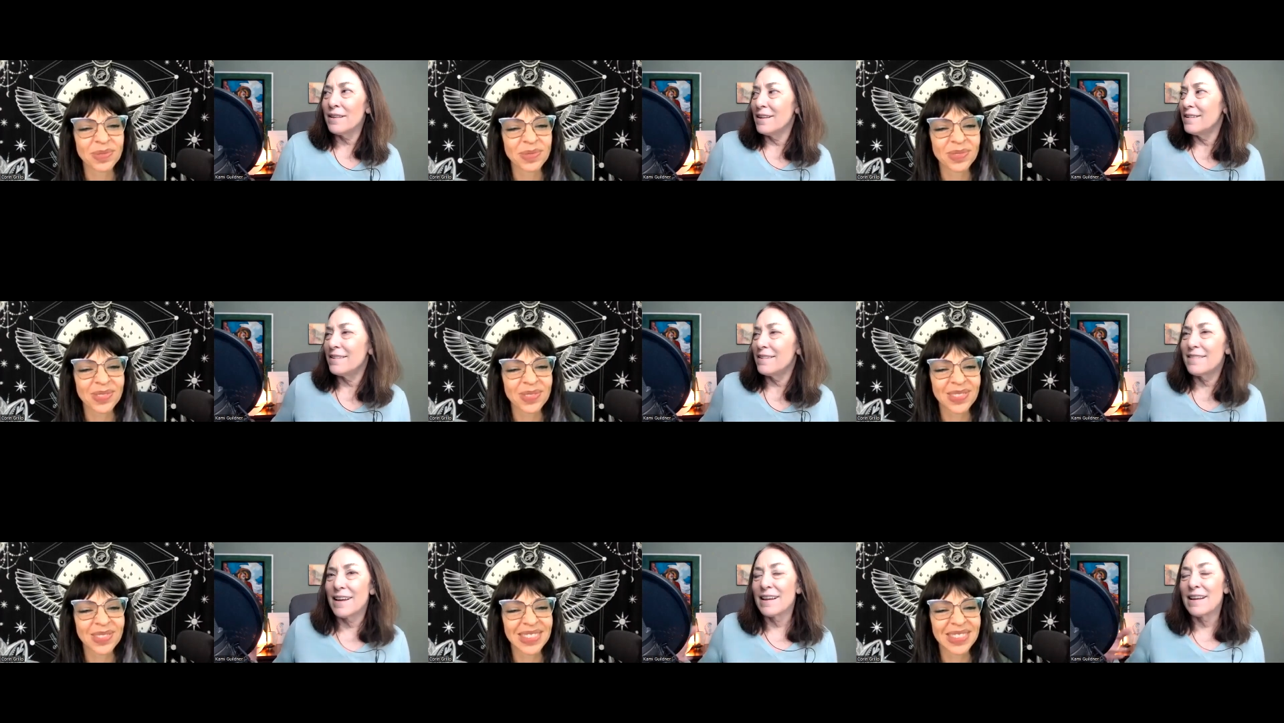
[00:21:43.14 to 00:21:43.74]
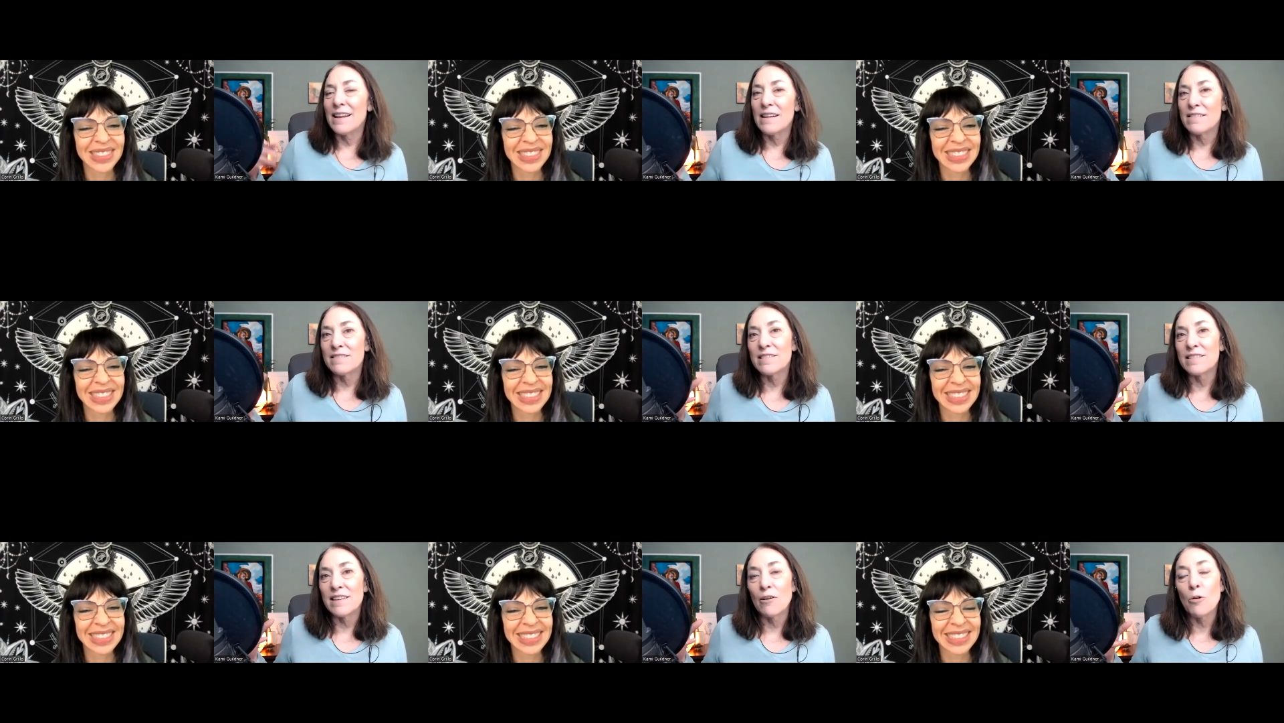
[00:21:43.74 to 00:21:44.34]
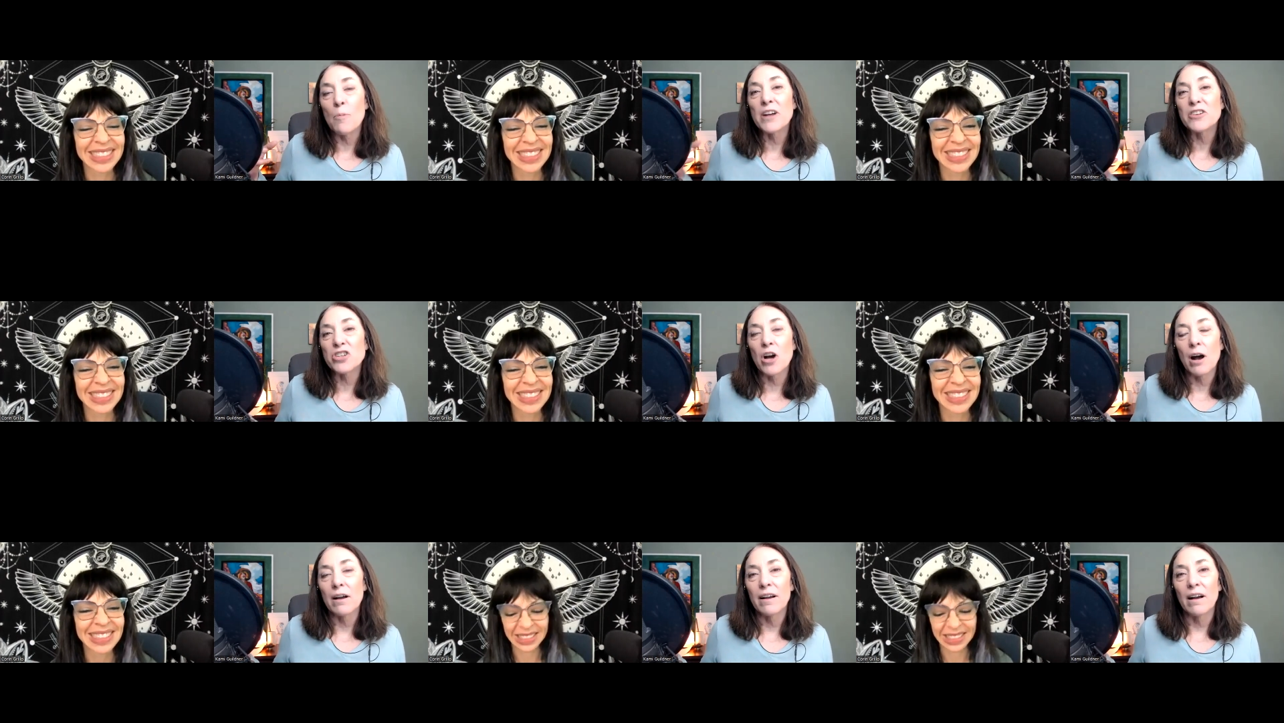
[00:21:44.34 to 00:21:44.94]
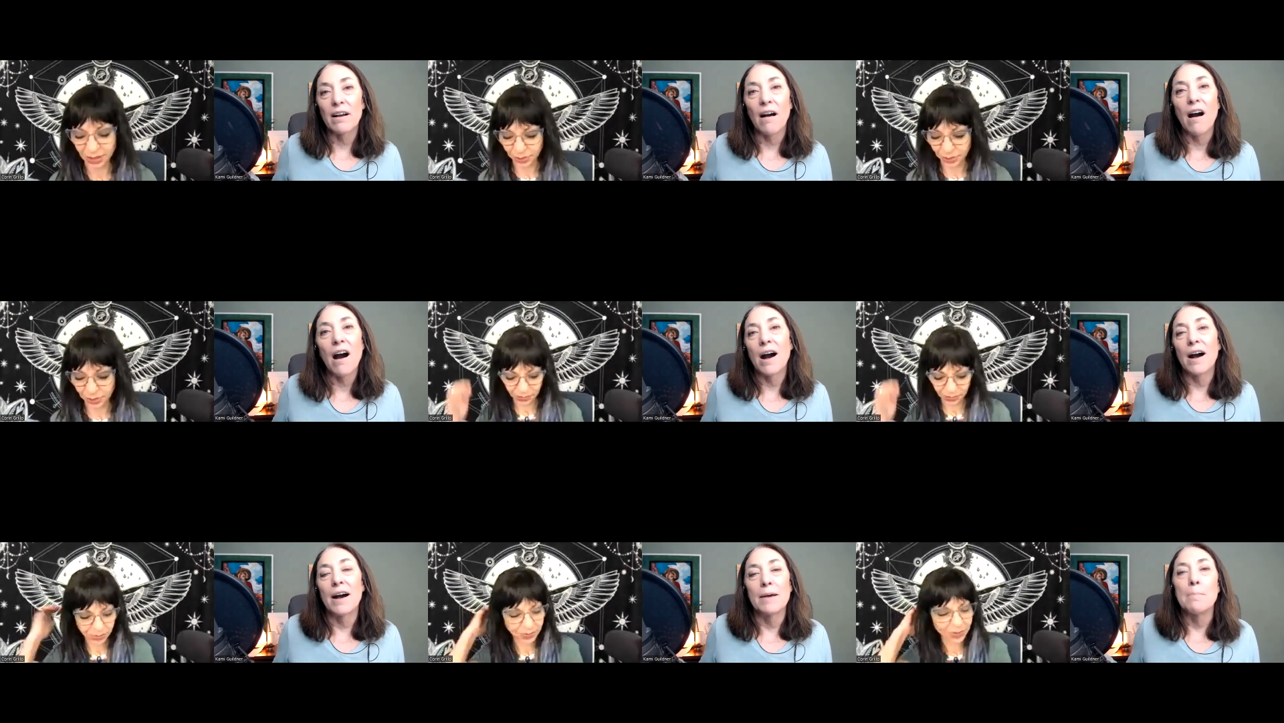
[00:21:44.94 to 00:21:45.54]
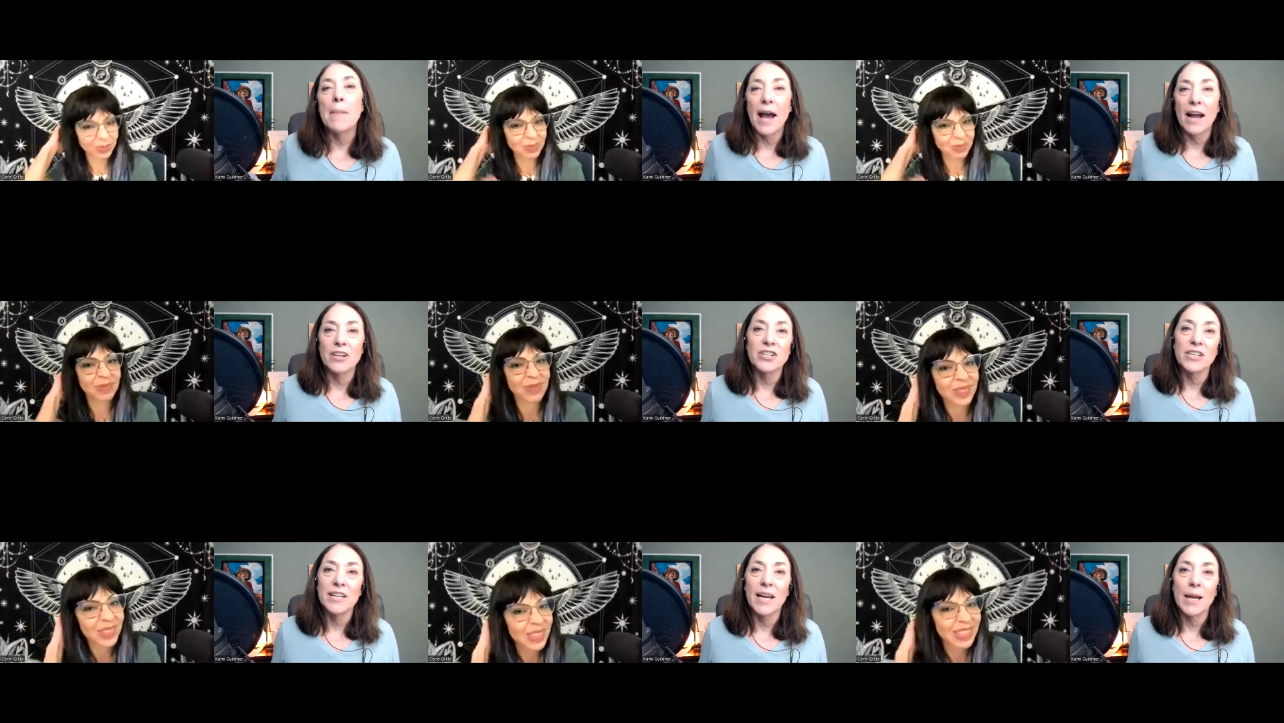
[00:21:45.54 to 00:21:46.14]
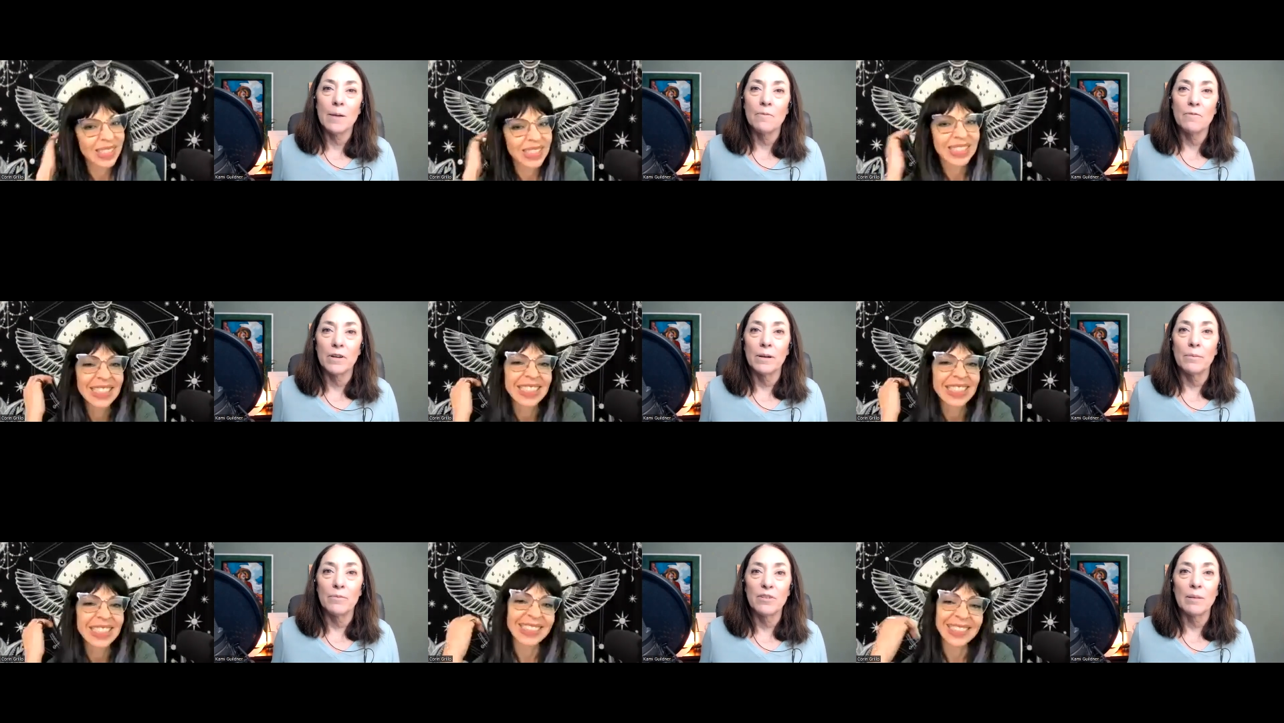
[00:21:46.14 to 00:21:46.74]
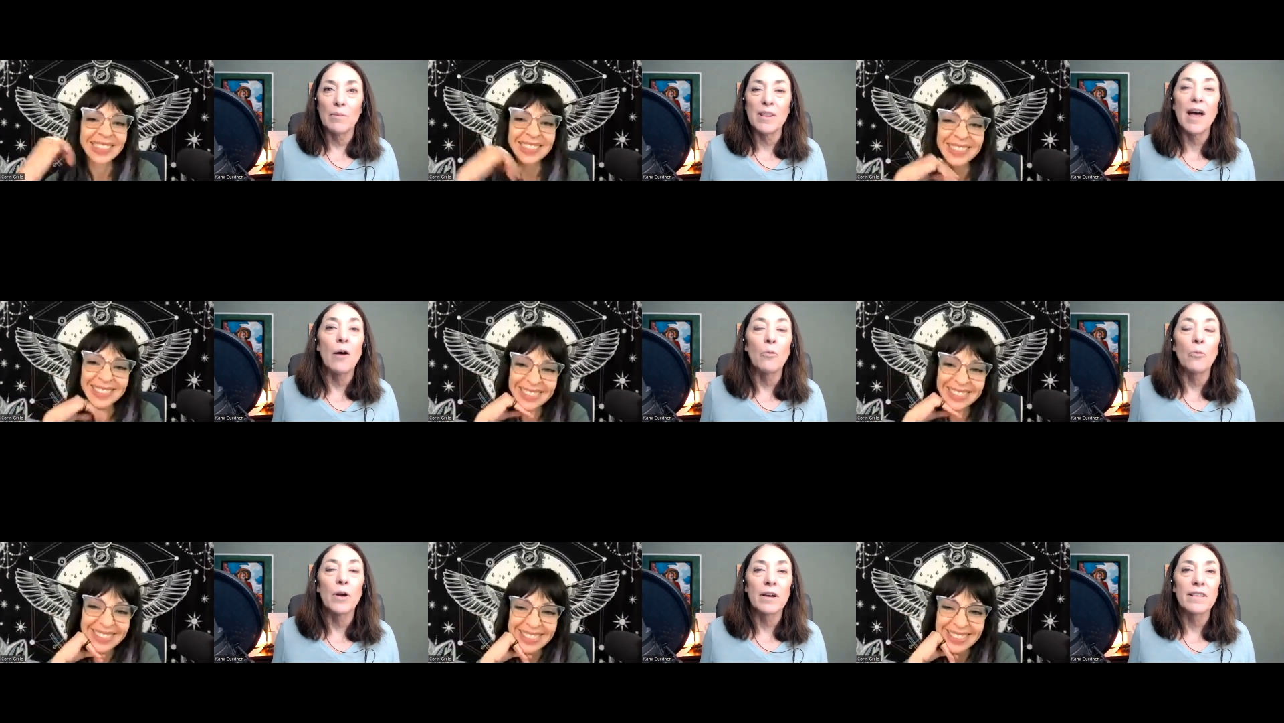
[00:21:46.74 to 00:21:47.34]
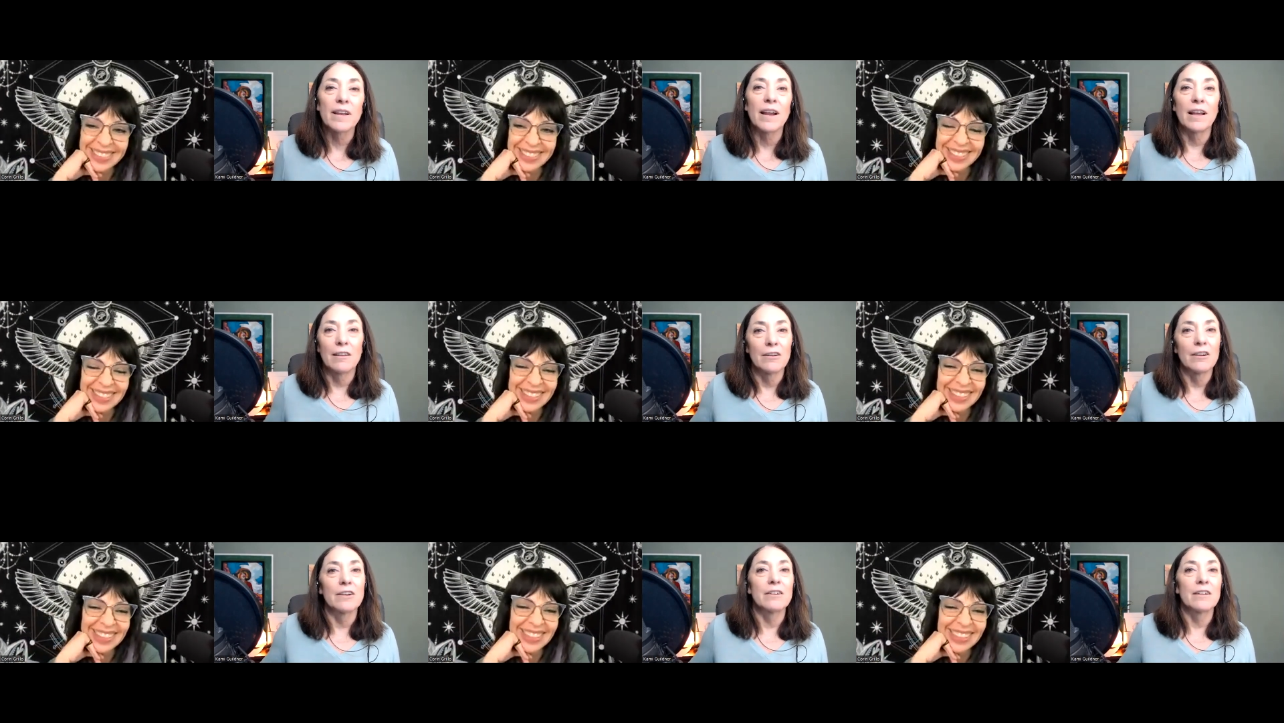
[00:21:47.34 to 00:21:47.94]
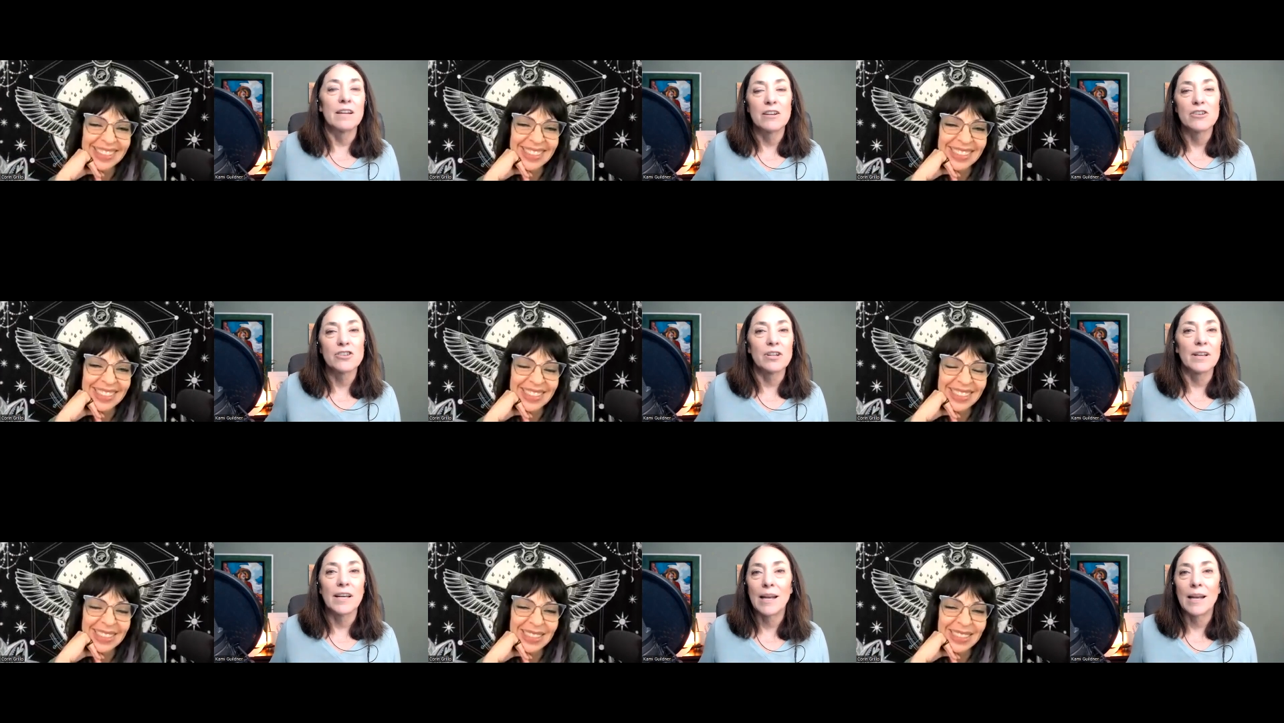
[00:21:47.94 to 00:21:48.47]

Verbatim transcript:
Speaker 1: this is like, and so much awe and magic came from some of that work that I learned initially.